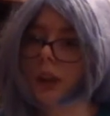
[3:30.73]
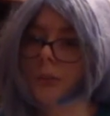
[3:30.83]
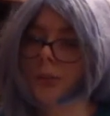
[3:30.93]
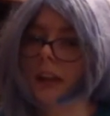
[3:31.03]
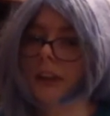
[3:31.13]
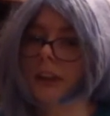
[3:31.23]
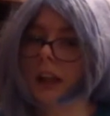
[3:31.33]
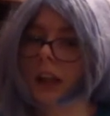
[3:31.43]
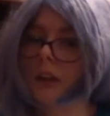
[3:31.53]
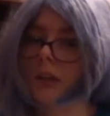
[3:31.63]

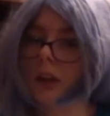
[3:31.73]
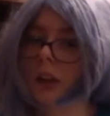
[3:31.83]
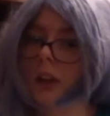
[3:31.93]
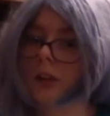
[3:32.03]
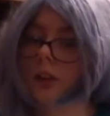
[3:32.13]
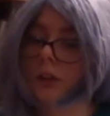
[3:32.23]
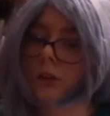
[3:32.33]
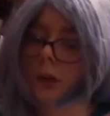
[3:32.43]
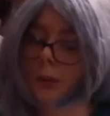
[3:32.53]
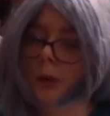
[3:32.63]
basic outline just
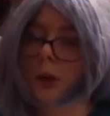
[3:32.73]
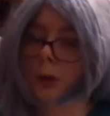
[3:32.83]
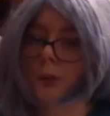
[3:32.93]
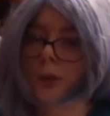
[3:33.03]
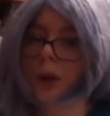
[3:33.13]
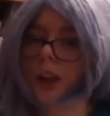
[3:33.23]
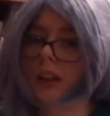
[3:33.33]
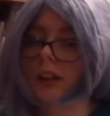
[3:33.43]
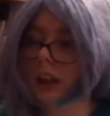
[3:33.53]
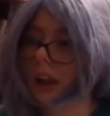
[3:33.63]
for the major
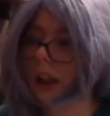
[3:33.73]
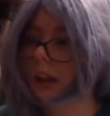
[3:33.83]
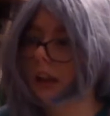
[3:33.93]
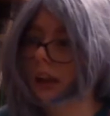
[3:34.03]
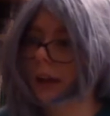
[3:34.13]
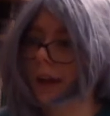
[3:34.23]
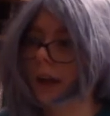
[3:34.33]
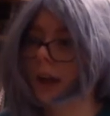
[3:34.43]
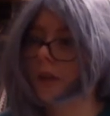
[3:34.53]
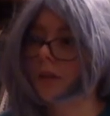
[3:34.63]
plots, and then I
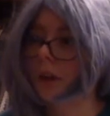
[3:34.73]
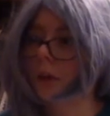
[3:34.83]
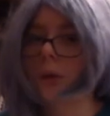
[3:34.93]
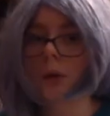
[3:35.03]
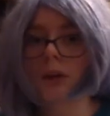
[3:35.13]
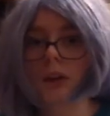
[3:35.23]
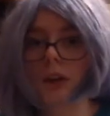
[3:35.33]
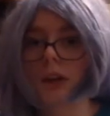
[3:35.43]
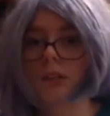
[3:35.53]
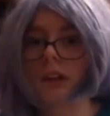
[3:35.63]
have a horror
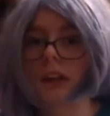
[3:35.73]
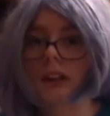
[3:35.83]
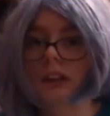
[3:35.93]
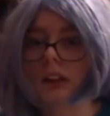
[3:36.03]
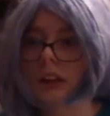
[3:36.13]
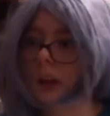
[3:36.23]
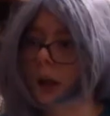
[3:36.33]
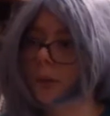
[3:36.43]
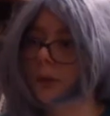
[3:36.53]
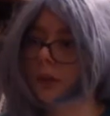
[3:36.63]
dark fantasy and a
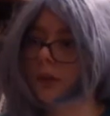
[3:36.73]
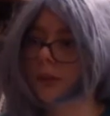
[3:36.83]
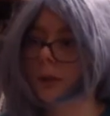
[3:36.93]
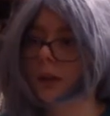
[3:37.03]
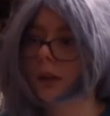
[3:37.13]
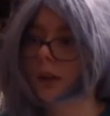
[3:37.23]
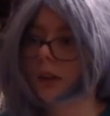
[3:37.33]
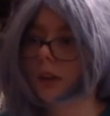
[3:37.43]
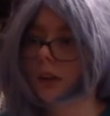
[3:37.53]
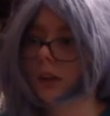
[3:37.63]
couple
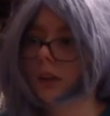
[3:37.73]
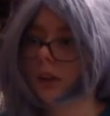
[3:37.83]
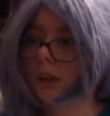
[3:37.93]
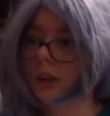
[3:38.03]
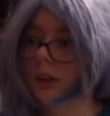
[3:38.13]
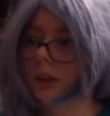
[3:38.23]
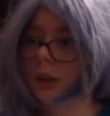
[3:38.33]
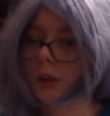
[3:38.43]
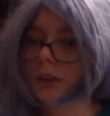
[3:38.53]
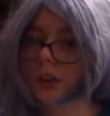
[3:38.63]

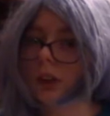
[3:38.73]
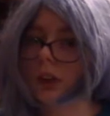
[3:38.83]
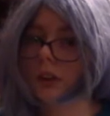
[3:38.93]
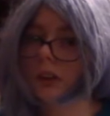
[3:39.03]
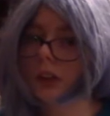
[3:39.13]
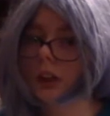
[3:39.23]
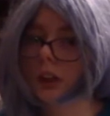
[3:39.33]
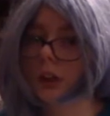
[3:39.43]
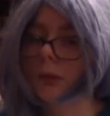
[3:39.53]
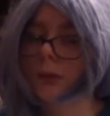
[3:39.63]
notes on
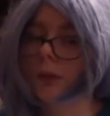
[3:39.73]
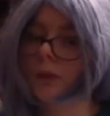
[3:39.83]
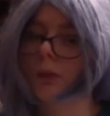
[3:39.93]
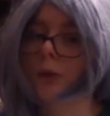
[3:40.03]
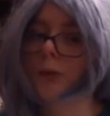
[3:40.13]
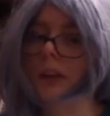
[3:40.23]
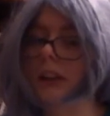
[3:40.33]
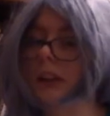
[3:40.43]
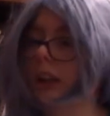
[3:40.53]
them for basic